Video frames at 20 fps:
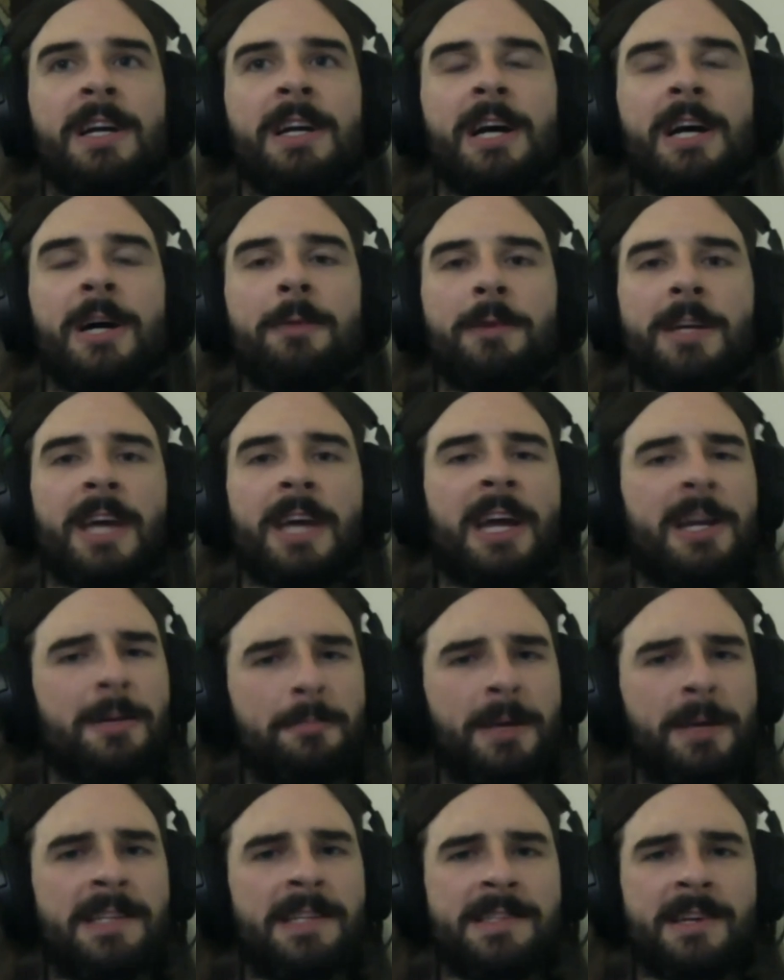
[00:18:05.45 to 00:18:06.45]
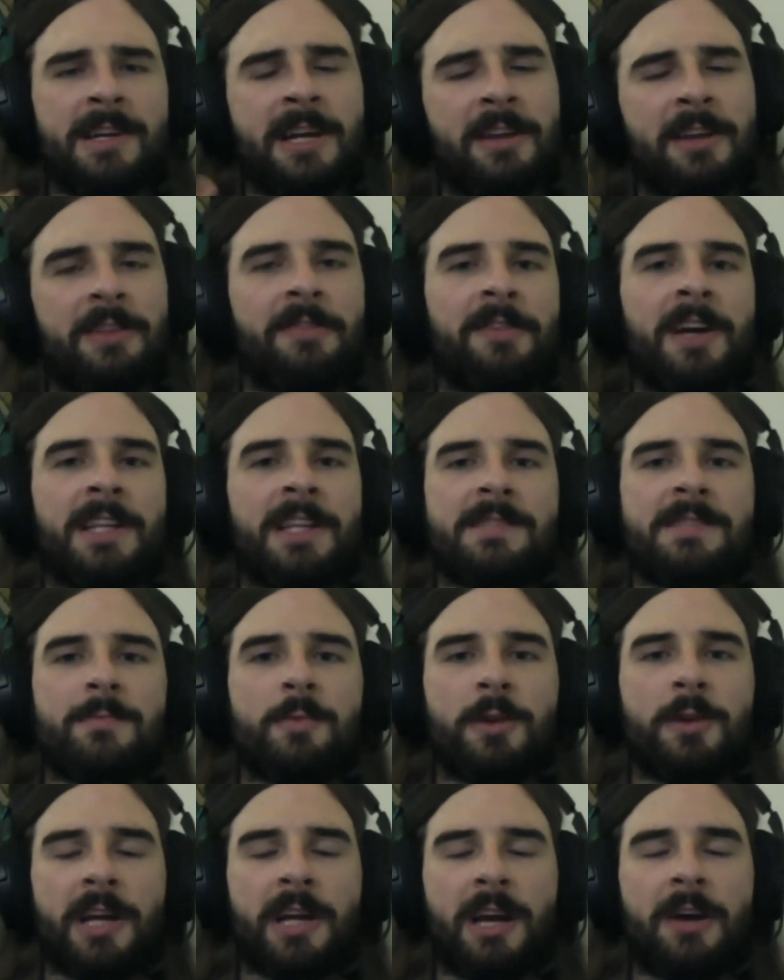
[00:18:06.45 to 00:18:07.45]
It kind of depends on how the fights
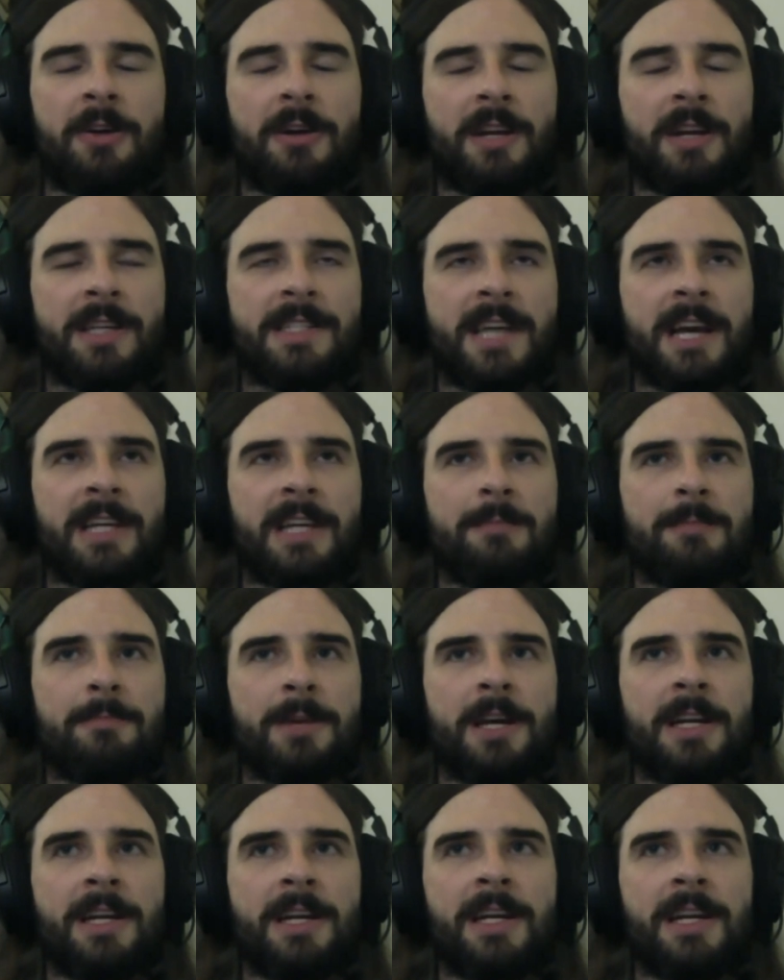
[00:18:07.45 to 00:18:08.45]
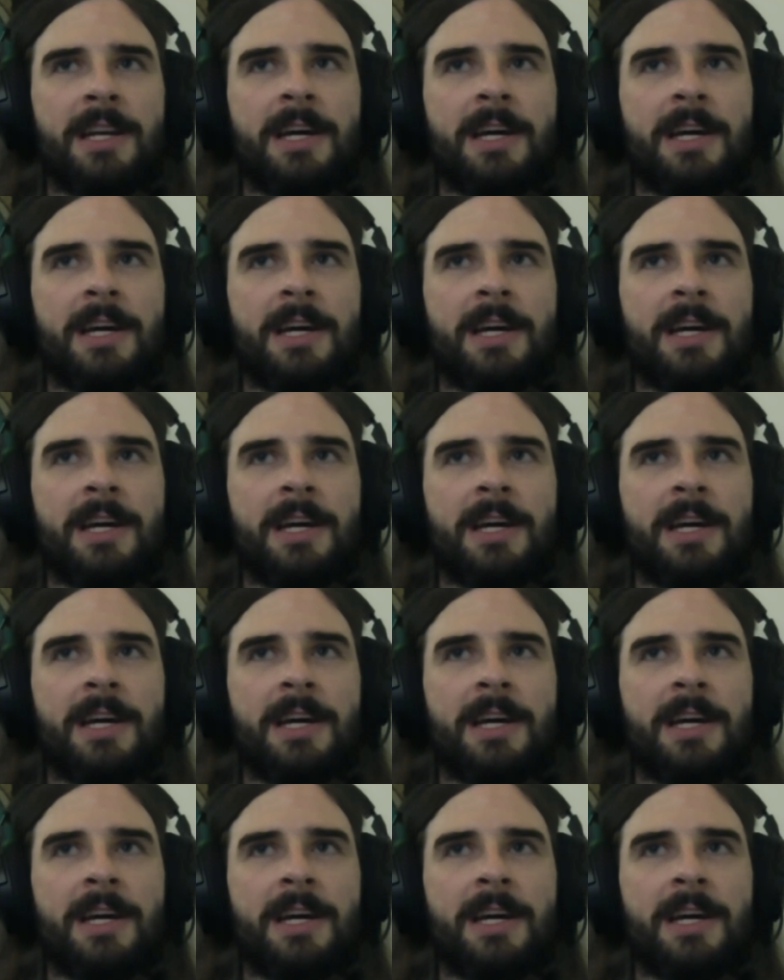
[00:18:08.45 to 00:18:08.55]
work out exactly, but